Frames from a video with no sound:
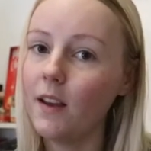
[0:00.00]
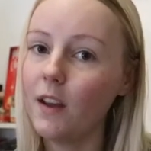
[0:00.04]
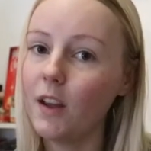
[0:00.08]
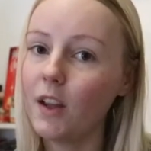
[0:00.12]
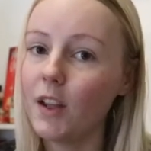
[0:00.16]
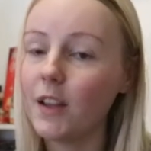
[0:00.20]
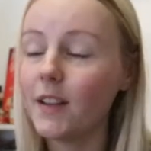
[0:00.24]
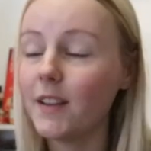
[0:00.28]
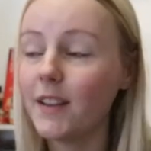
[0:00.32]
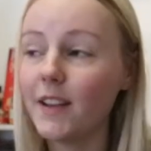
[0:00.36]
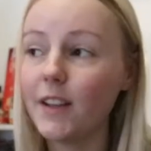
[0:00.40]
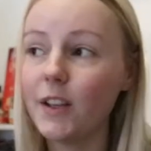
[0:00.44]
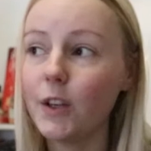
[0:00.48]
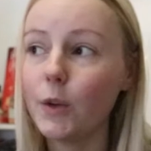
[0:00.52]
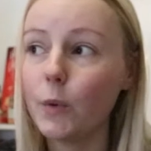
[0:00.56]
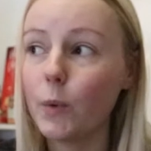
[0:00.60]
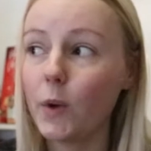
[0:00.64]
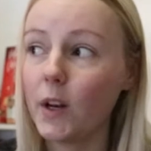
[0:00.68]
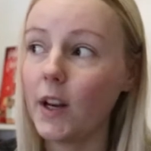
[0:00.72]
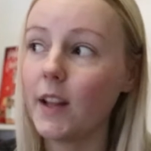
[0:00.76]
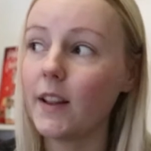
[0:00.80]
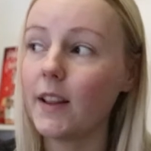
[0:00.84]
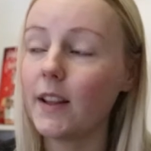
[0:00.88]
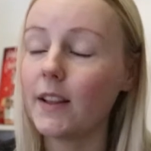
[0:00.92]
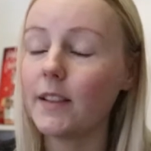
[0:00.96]
continue
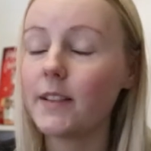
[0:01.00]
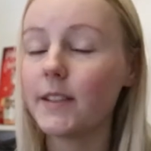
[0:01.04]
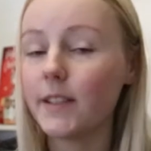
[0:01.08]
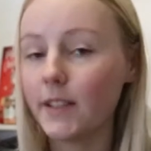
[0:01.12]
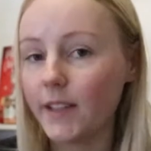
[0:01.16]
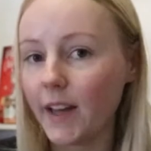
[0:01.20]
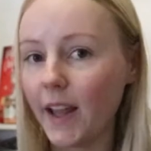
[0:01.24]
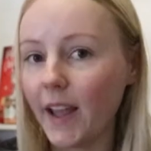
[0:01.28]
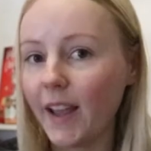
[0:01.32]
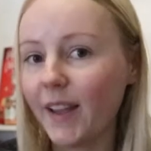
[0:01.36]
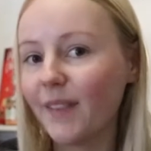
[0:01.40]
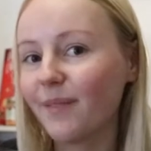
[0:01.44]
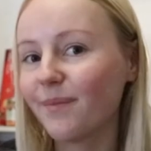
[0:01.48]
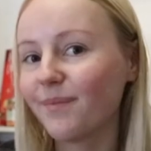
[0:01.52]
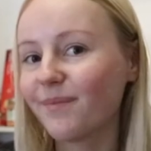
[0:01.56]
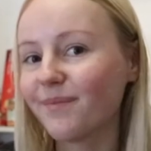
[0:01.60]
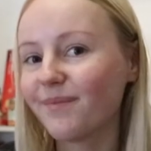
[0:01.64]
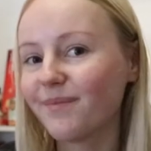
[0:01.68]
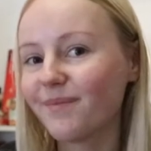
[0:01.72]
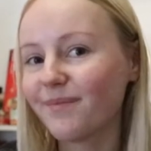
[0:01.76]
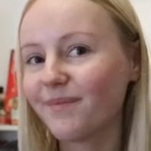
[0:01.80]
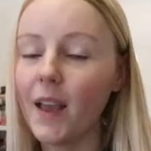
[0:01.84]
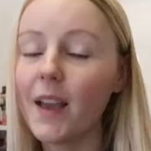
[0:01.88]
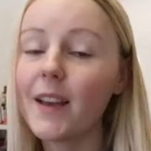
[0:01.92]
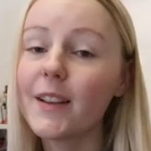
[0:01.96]
reading this today.
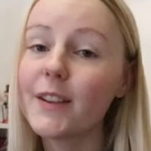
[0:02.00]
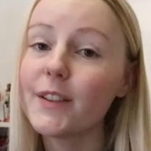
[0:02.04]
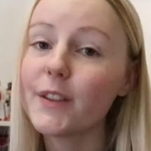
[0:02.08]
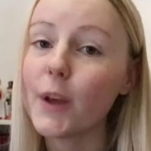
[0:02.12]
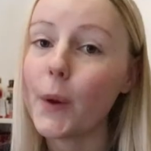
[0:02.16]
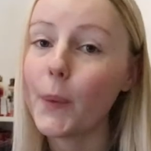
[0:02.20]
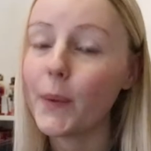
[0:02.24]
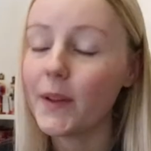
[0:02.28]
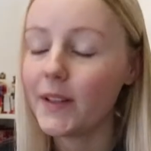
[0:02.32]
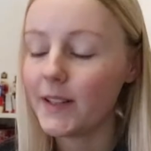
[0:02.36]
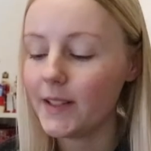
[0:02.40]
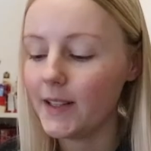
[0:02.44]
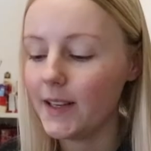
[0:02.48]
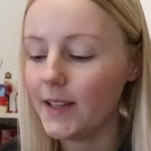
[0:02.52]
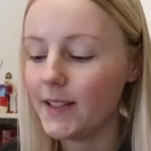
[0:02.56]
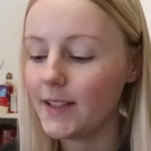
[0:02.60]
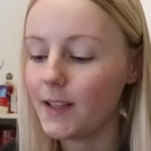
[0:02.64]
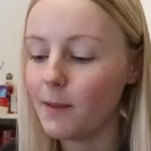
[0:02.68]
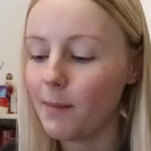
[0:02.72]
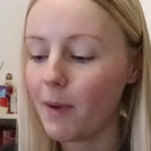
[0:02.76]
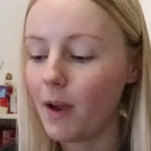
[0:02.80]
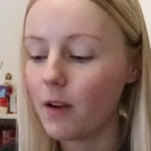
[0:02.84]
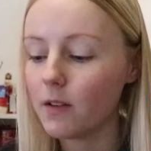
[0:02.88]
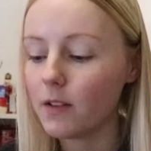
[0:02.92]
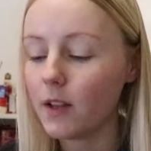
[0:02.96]
So it's
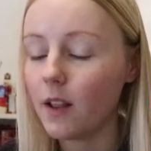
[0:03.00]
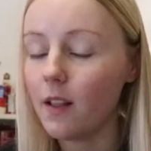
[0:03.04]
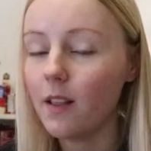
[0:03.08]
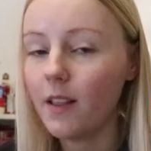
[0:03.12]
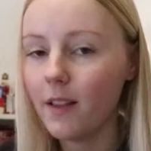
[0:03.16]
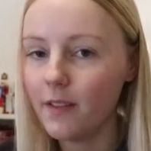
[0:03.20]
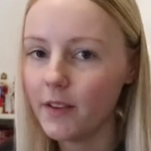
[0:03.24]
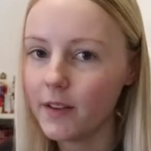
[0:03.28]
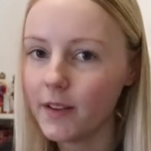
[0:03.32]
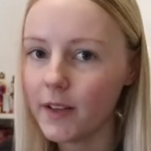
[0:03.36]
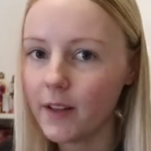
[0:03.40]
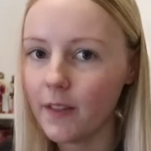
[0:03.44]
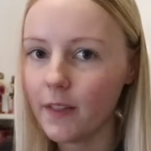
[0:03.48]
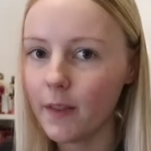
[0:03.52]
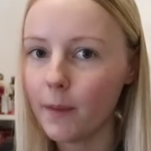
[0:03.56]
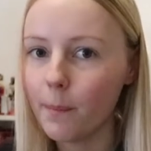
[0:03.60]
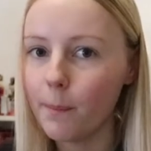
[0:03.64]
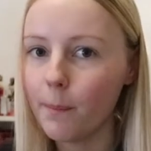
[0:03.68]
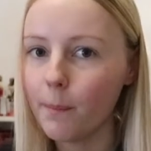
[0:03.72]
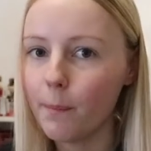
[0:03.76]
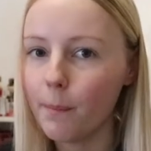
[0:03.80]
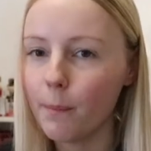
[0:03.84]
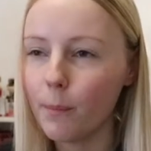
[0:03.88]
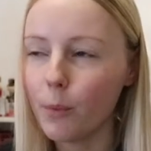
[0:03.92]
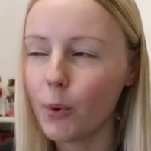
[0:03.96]
about 11 in the
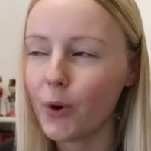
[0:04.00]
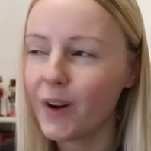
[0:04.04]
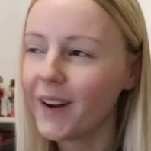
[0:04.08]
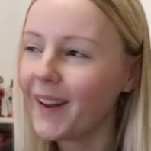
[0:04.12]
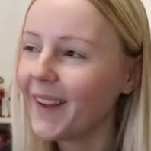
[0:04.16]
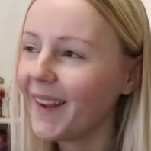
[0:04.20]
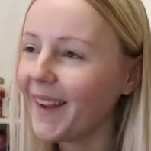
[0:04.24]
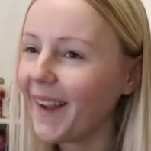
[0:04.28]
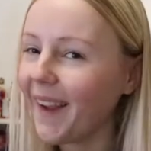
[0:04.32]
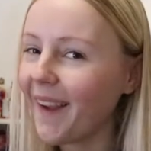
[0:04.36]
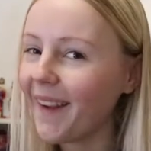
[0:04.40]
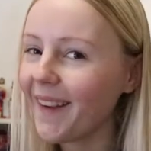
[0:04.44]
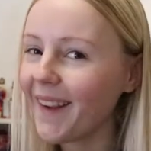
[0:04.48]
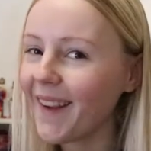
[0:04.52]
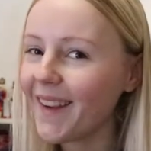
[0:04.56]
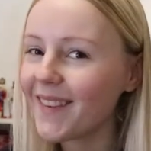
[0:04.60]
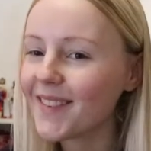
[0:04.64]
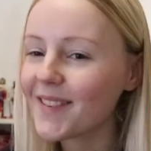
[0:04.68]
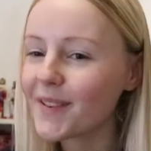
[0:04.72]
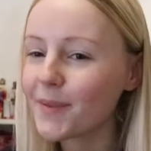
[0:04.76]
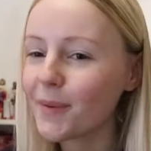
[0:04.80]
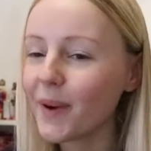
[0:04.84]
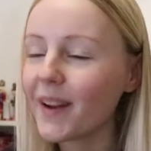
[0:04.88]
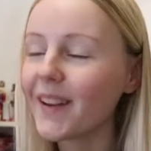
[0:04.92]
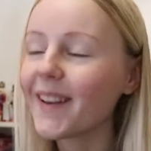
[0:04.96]
morning, I guess,
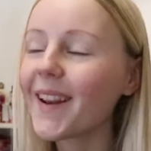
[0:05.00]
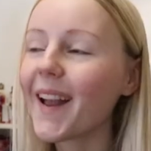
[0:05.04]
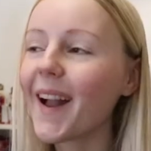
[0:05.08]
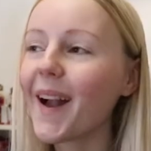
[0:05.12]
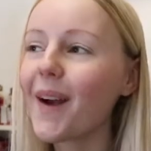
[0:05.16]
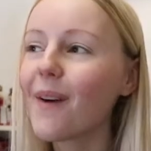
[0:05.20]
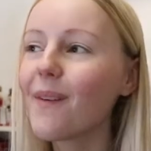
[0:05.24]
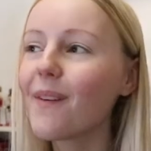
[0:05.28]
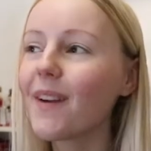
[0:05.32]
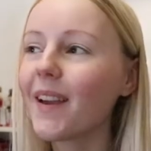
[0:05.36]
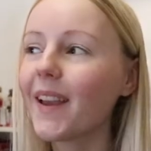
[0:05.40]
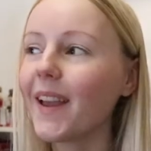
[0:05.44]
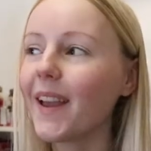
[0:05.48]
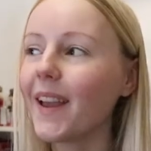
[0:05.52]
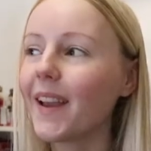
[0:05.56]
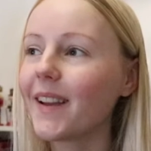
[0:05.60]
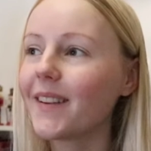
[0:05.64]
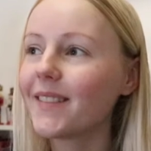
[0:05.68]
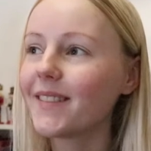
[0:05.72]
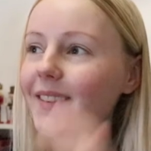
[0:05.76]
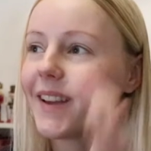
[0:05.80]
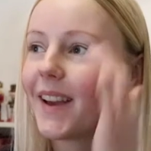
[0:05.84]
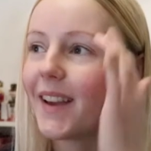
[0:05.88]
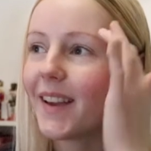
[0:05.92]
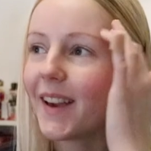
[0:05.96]
right now.
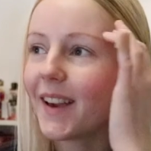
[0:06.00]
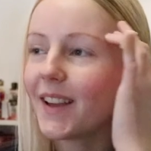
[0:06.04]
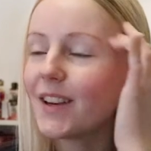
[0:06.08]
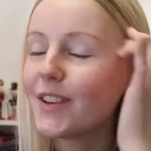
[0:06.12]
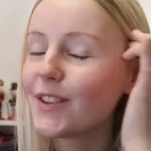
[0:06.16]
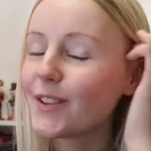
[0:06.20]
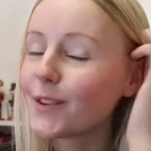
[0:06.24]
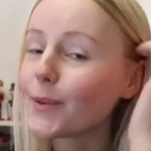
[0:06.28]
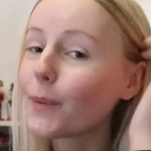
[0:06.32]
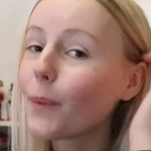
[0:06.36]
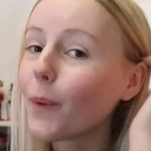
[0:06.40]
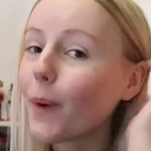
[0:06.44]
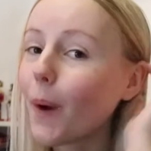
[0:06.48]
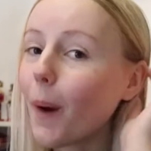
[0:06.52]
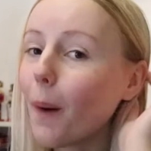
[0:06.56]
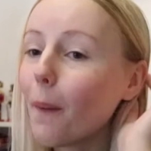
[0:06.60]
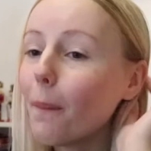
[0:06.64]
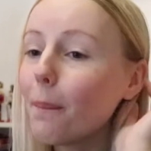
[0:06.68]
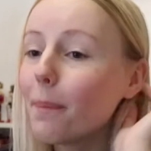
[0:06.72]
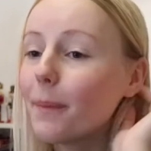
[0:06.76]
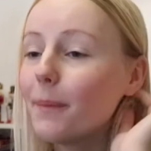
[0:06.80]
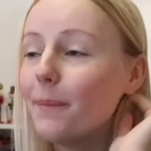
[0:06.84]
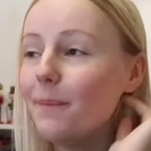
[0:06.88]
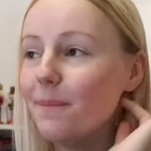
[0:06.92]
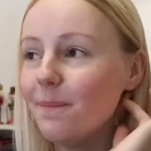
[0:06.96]
And I kind of just
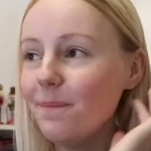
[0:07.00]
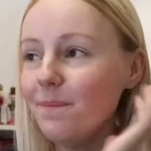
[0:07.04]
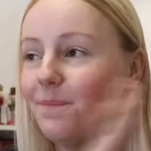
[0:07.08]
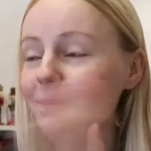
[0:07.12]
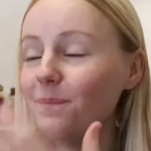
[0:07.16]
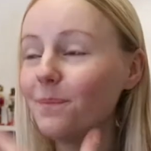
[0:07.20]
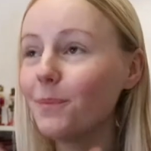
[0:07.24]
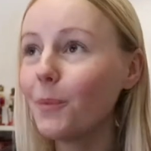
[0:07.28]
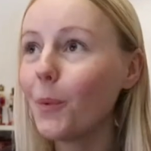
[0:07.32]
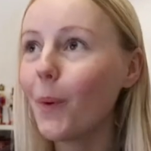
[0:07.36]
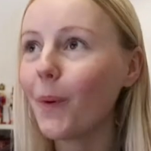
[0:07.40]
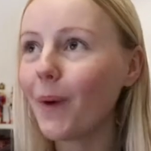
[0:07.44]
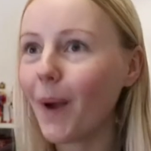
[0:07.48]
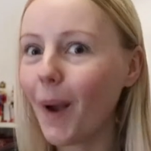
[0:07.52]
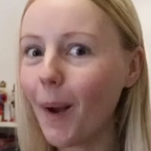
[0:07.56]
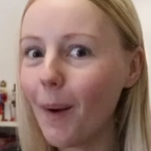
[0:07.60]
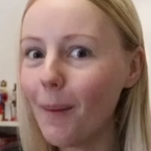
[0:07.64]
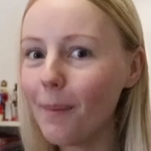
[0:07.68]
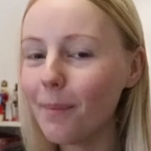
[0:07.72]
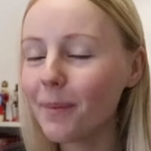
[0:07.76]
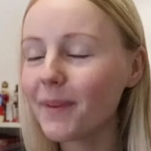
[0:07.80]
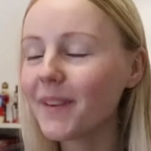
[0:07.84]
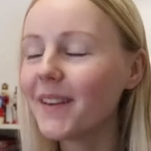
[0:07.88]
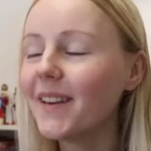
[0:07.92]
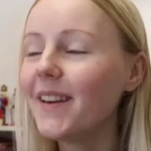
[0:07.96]
woke
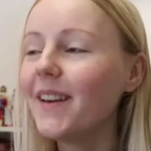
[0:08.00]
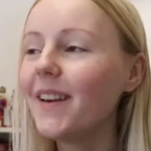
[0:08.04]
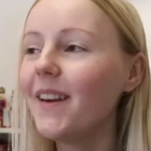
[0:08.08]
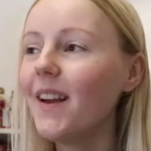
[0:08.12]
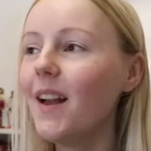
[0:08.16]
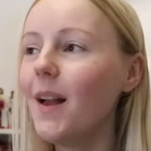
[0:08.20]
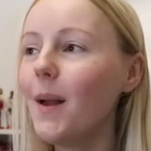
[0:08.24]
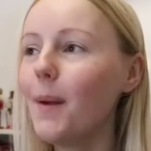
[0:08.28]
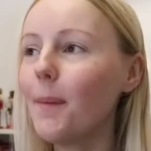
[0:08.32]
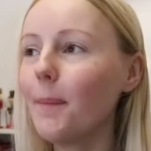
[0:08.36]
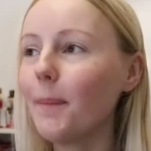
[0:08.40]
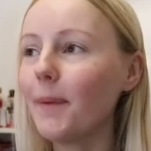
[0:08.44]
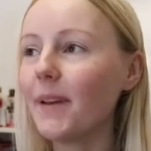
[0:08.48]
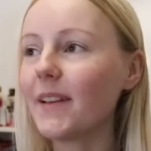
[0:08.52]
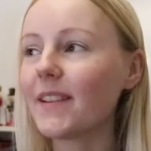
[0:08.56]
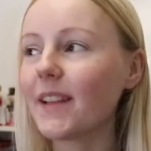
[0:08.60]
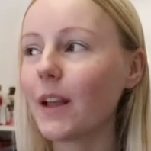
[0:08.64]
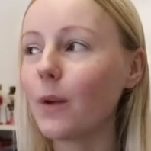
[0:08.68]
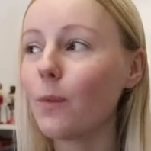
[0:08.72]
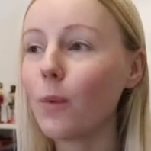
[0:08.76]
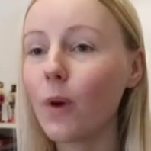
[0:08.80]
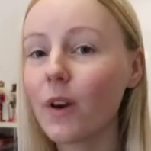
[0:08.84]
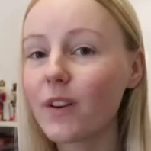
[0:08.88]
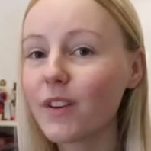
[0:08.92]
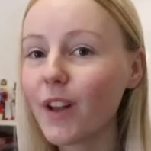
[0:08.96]
up because I
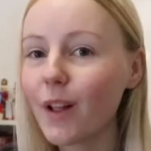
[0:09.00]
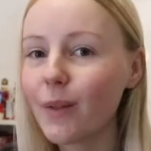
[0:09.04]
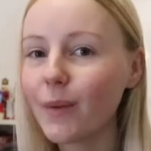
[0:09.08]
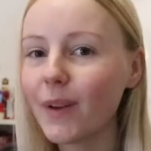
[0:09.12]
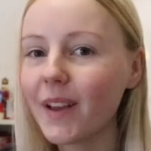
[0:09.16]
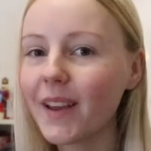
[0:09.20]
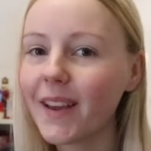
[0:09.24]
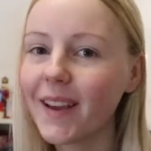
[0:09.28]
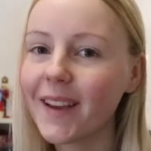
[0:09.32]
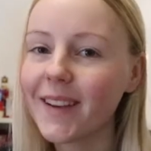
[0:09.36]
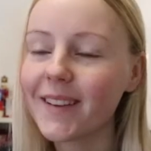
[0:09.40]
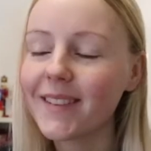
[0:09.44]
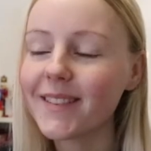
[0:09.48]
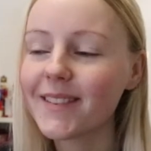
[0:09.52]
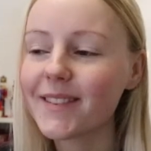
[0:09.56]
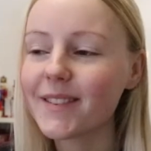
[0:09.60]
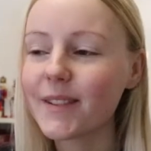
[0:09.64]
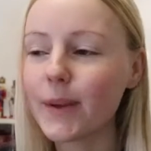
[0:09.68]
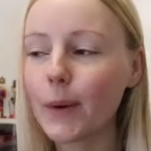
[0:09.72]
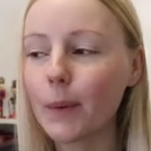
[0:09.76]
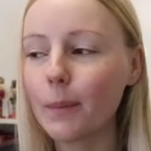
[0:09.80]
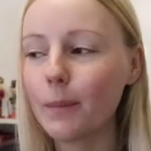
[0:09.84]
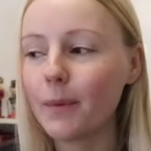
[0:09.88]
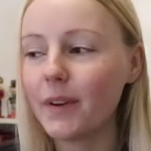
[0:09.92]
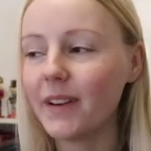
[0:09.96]
worked all weekend, so
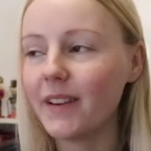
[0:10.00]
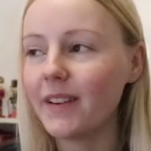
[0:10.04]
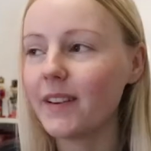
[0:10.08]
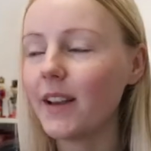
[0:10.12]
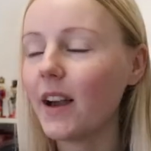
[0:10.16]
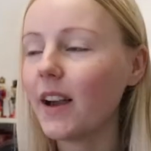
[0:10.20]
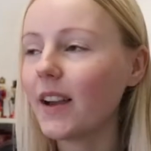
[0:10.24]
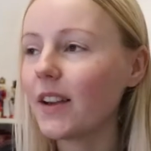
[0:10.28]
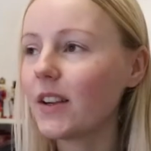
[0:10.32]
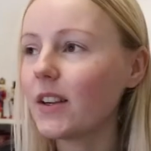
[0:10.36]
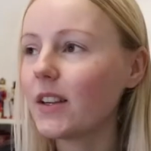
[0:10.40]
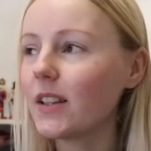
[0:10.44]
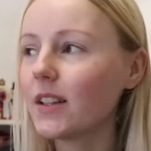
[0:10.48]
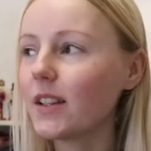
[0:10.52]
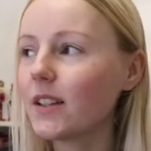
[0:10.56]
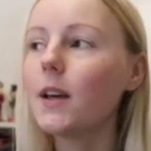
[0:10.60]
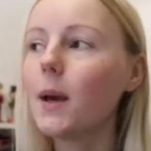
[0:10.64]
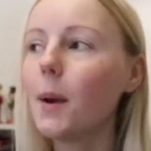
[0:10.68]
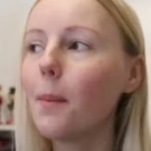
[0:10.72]
I'm pretty tired.